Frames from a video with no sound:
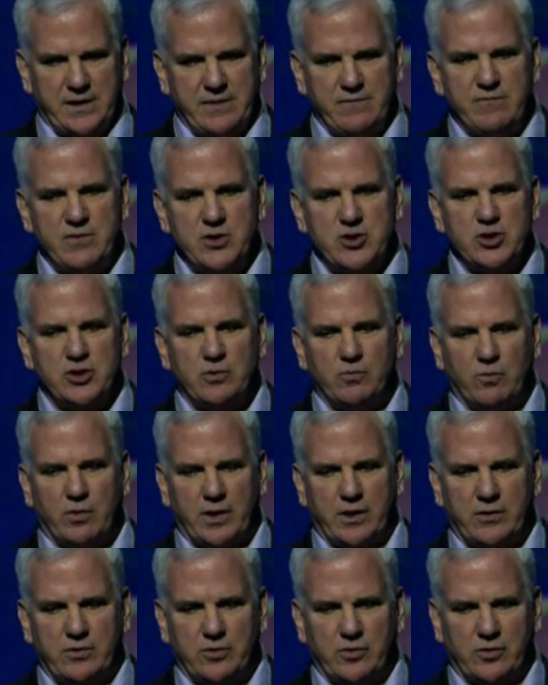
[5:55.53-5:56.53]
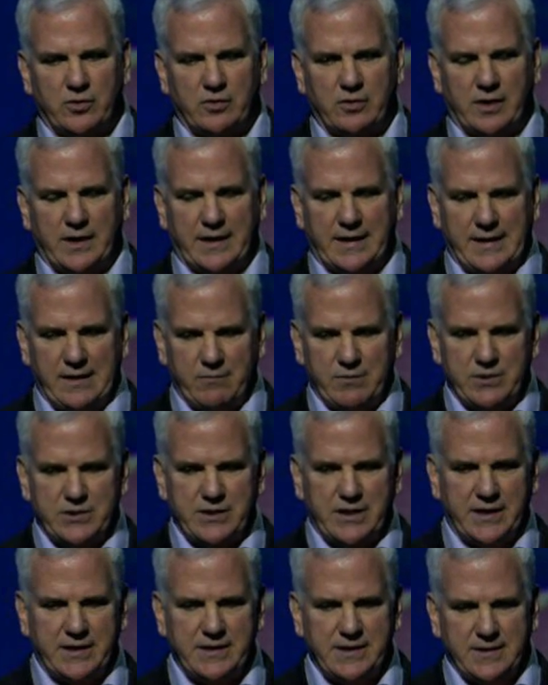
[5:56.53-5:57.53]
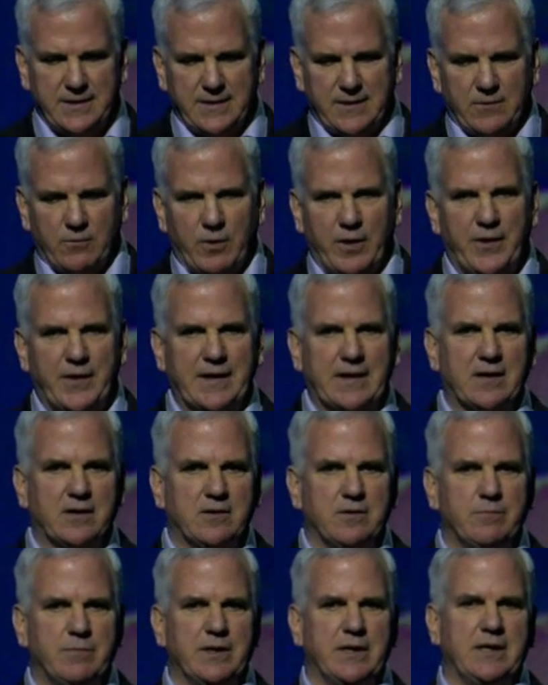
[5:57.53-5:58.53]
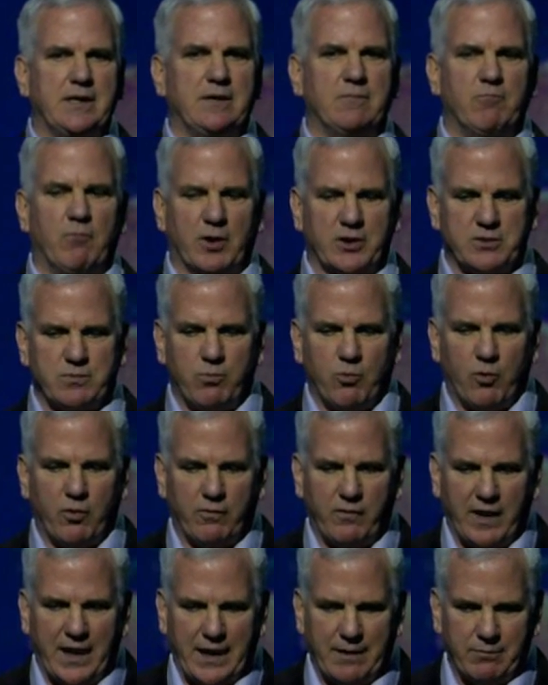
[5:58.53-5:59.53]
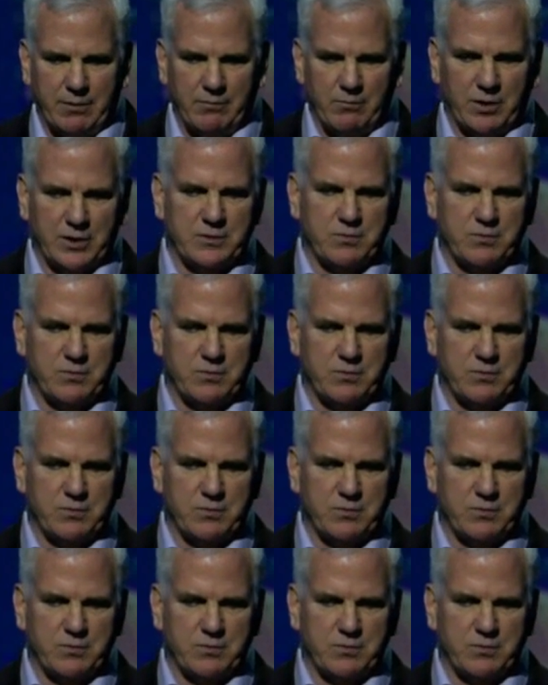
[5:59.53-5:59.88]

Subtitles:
envision what it could look like. And we said, we think it could be much more vibrant,